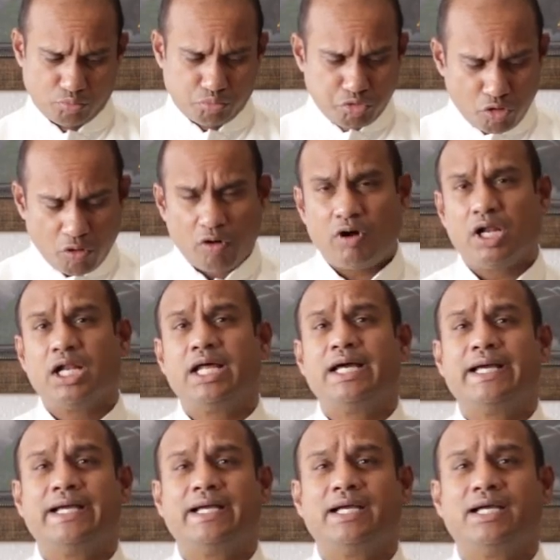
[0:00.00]

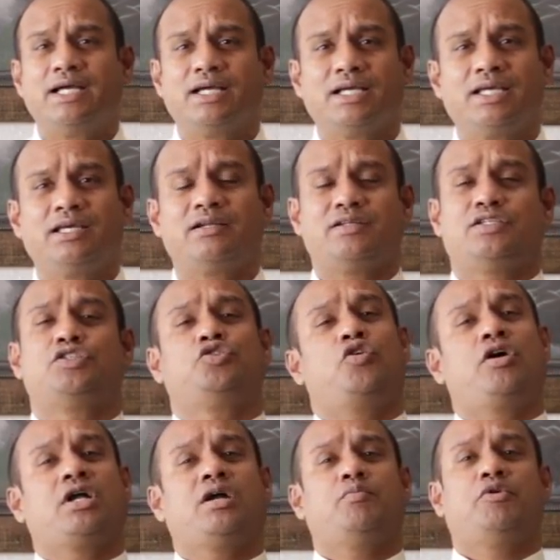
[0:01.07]
Paul here is
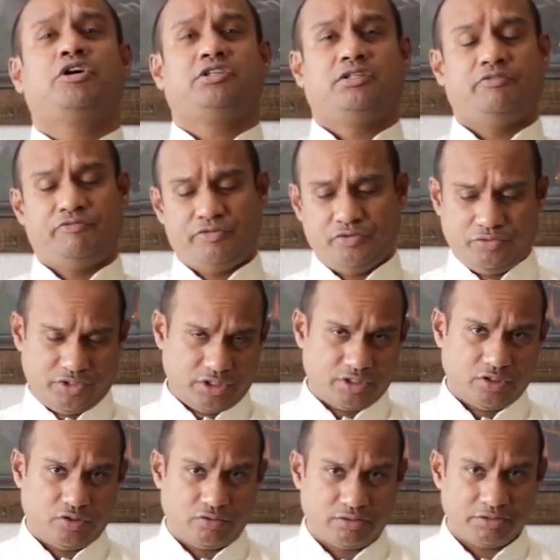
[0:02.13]
talking about the future
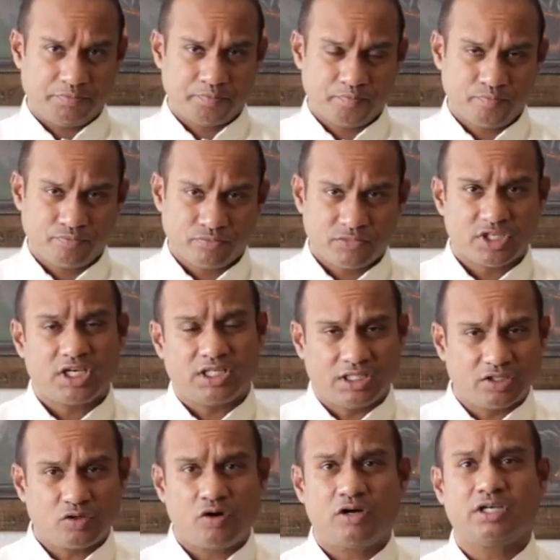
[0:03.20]
glory. And
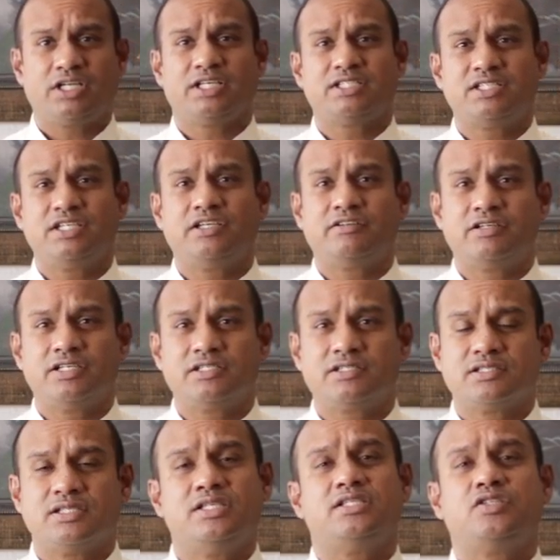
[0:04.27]
the context here
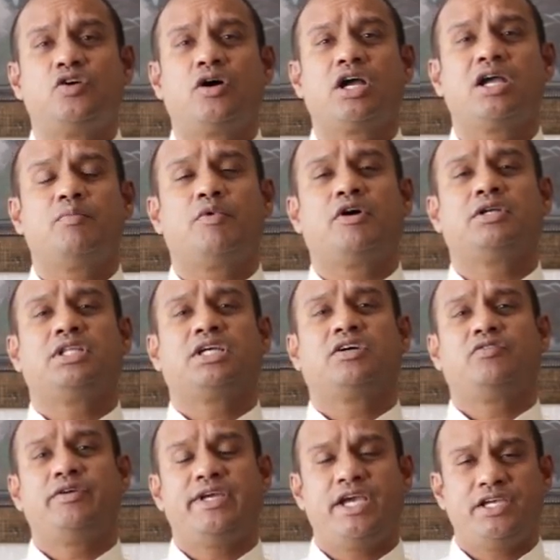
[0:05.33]
is, he's talking about the
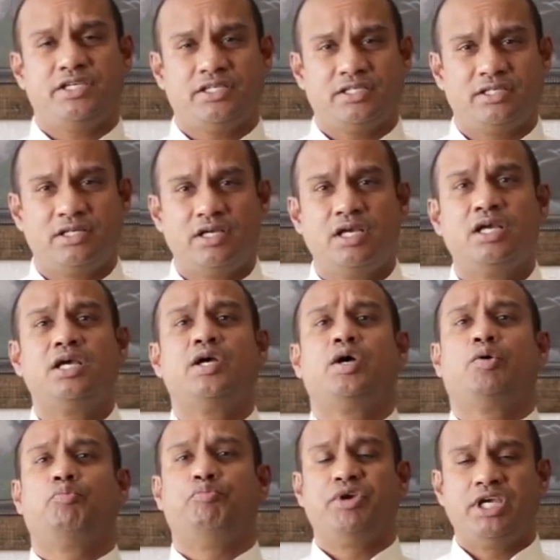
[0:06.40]
creation
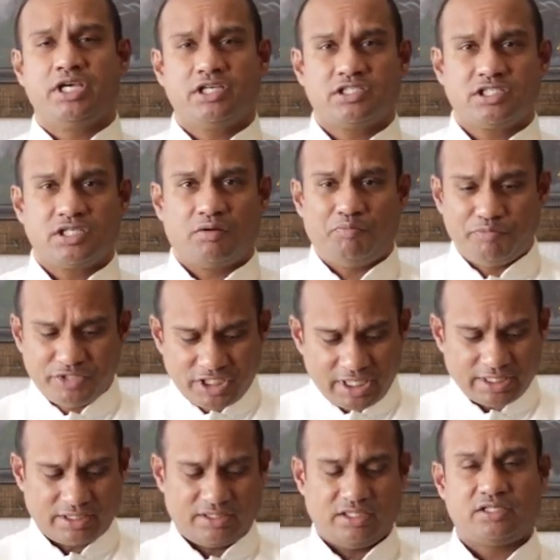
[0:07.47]
being
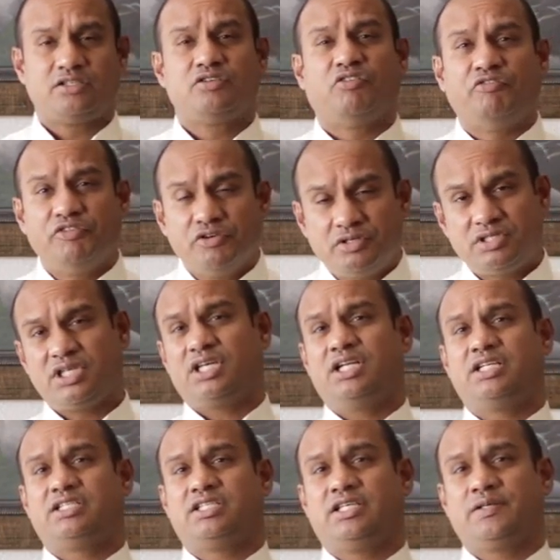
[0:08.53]
subjected to
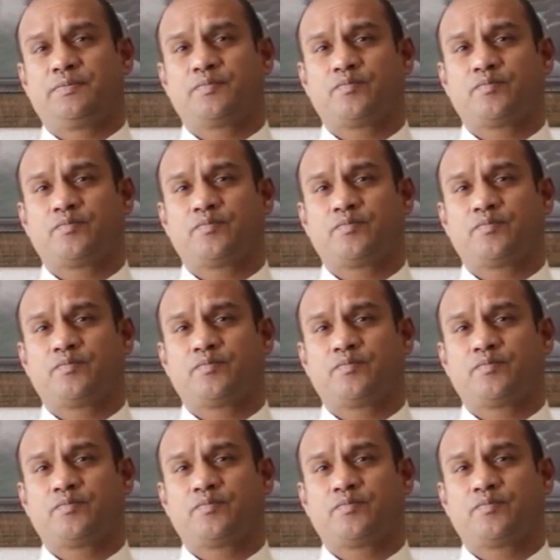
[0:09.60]
futility.